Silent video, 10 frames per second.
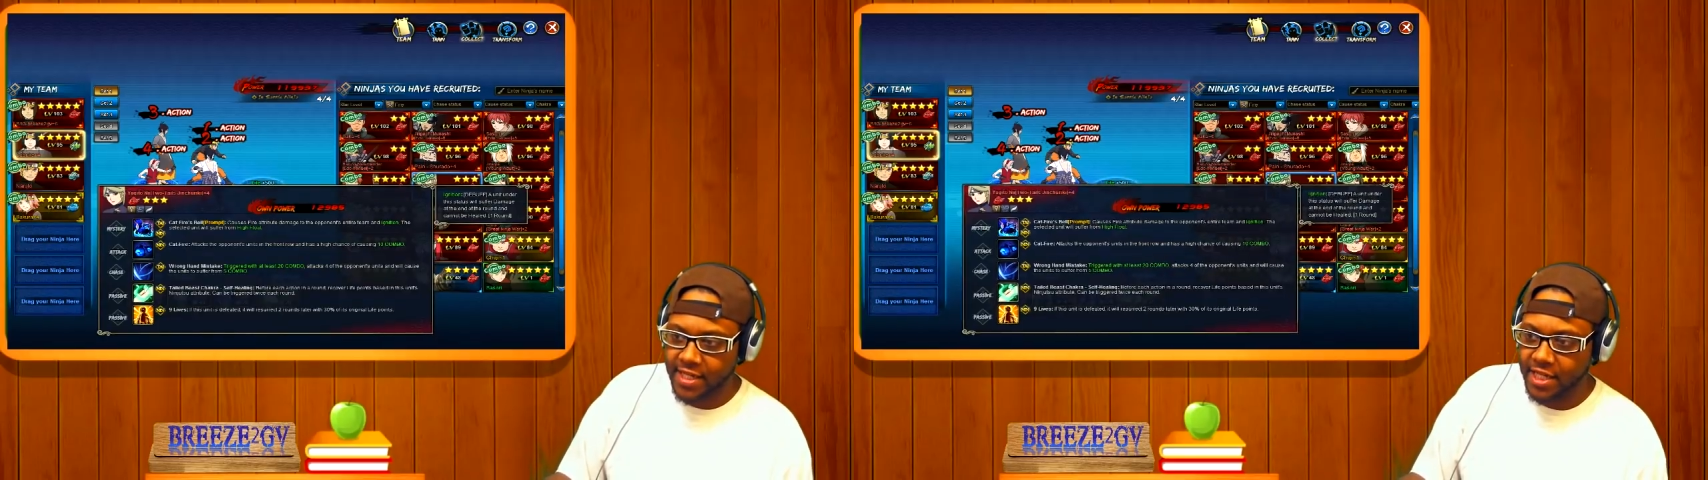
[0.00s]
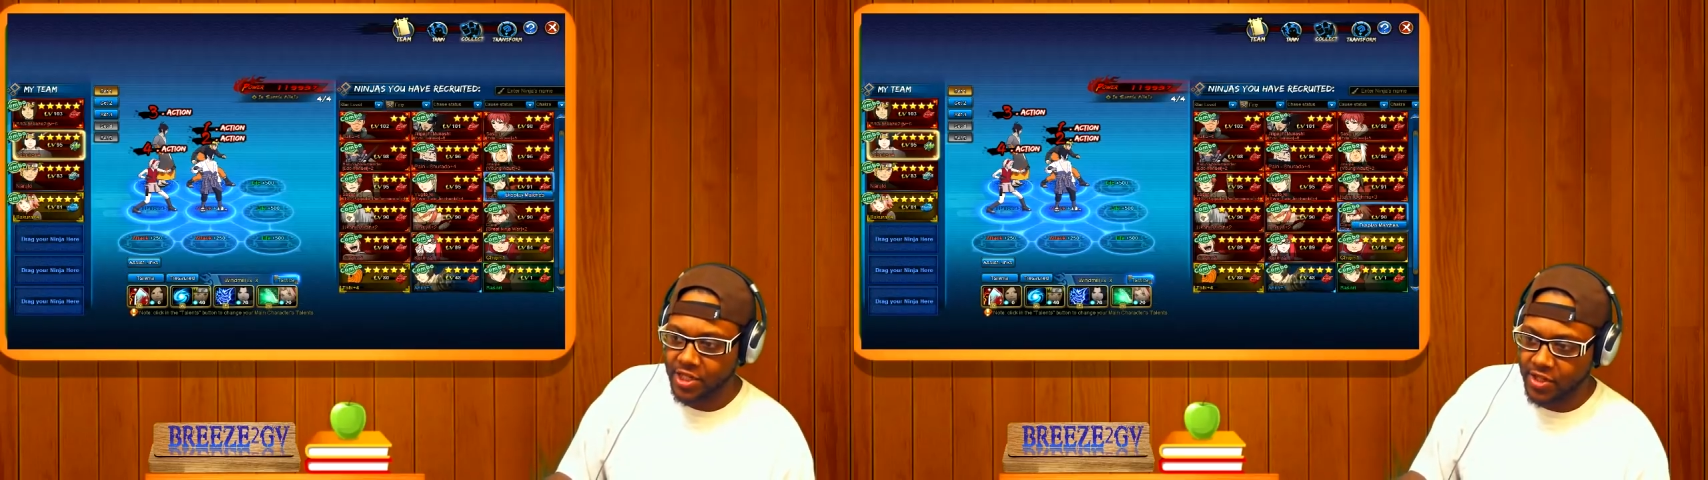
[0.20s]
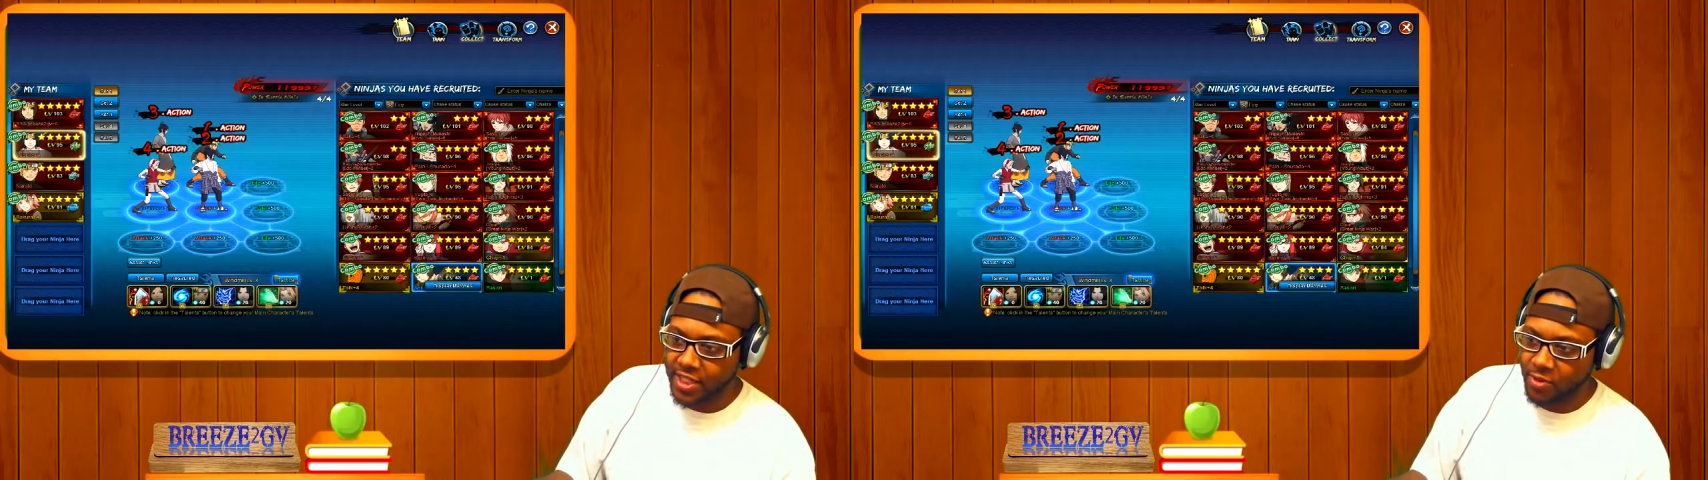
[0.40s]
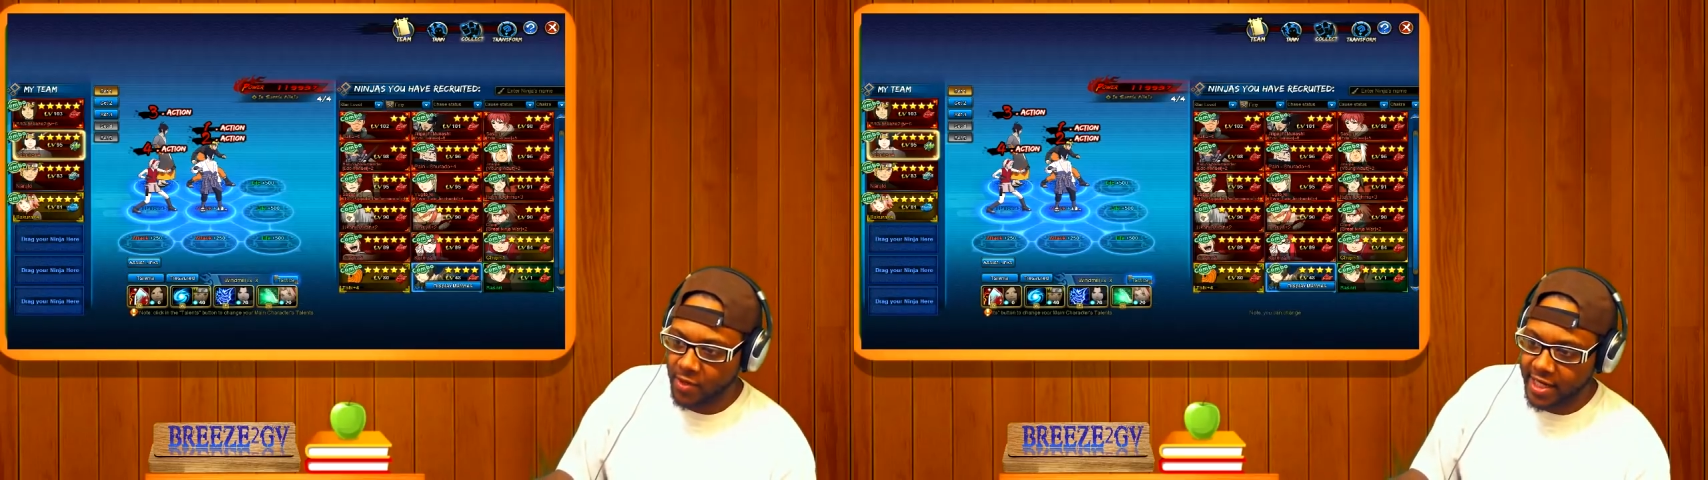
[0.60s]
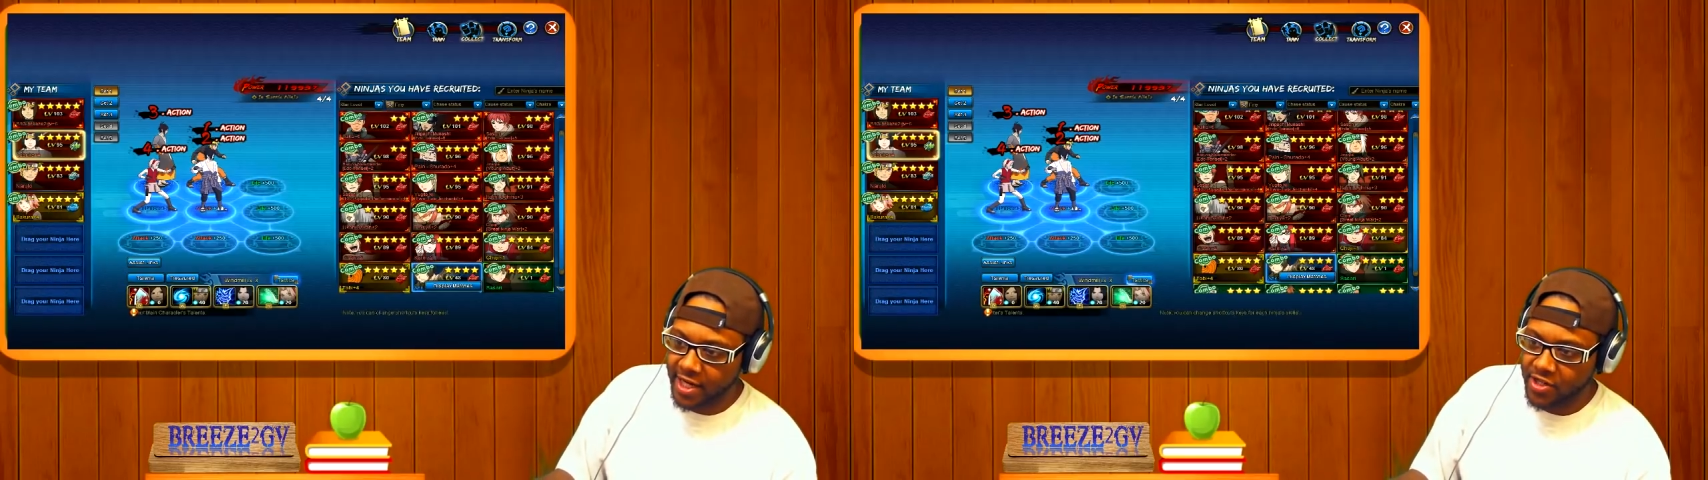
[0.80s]
You can see what
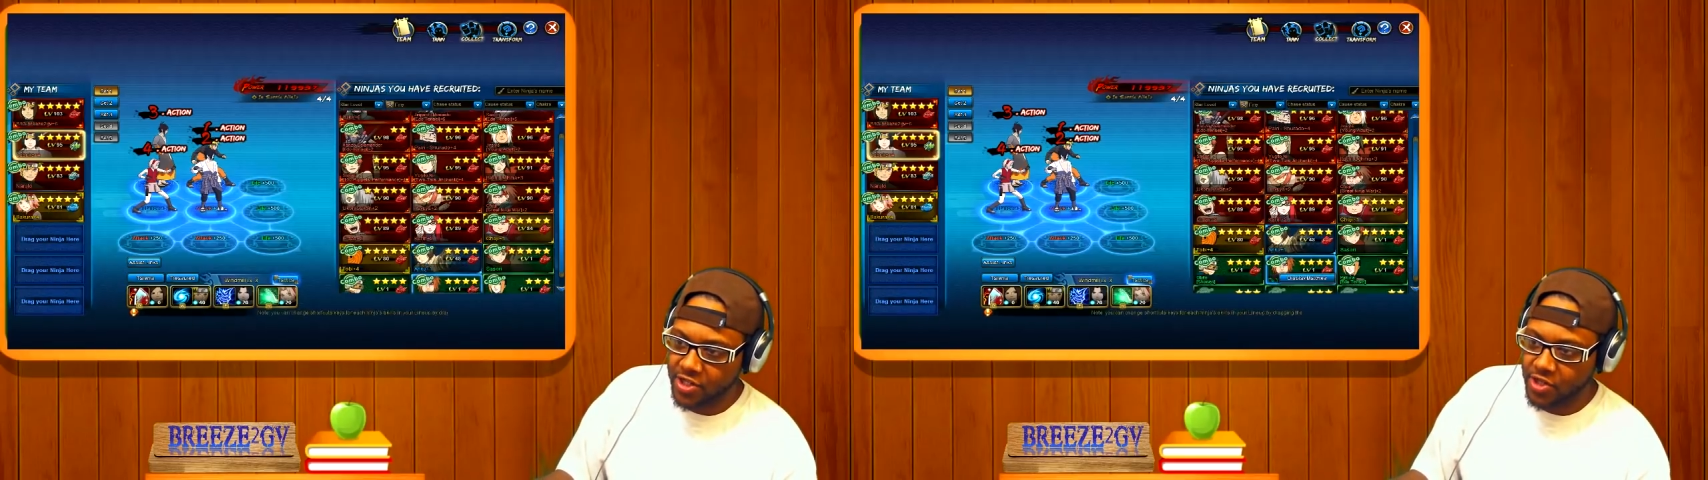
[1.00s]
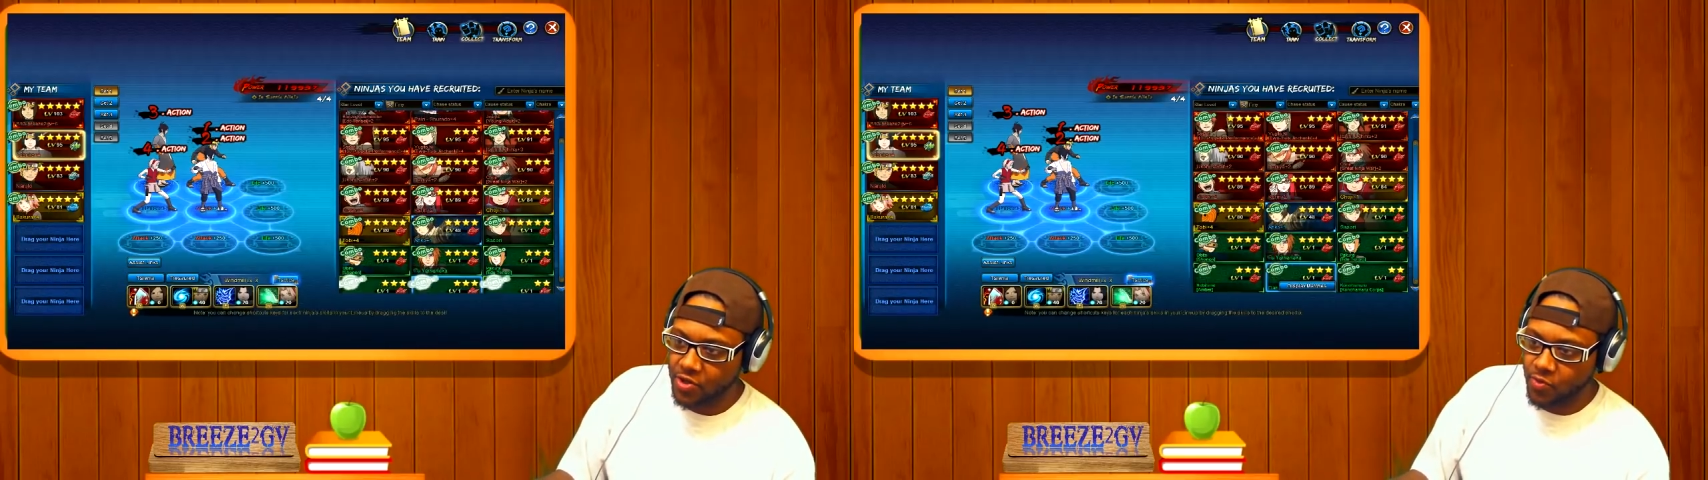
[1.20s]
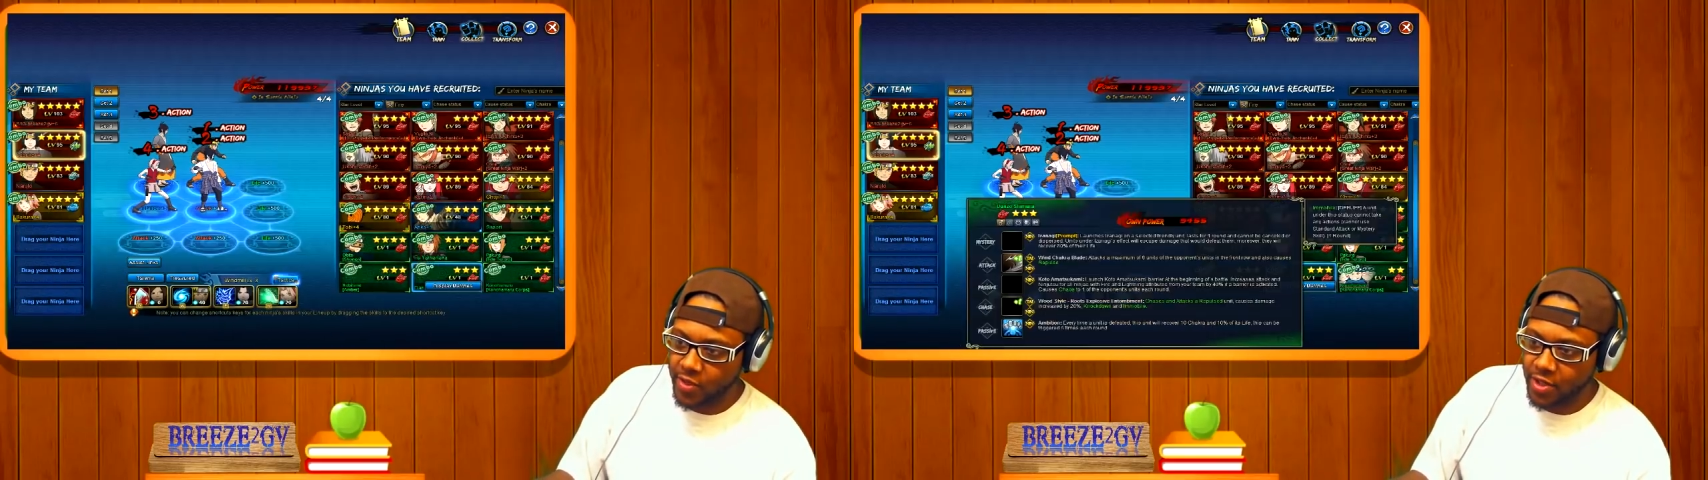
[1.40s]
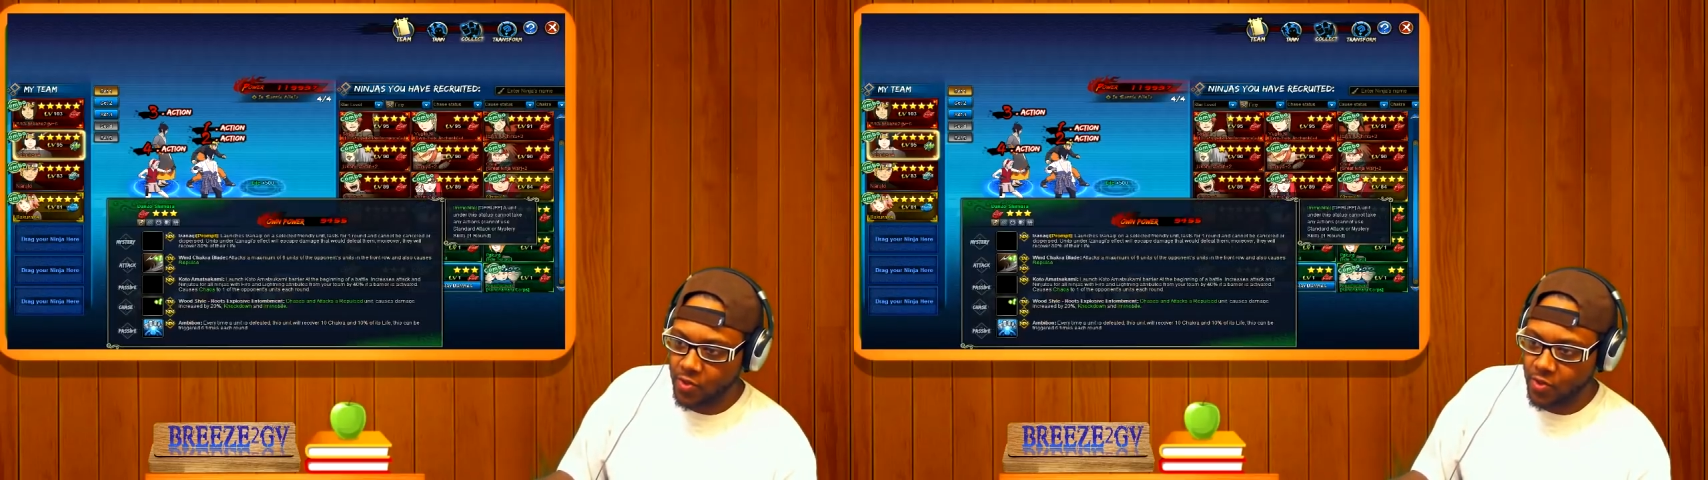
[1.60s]
character will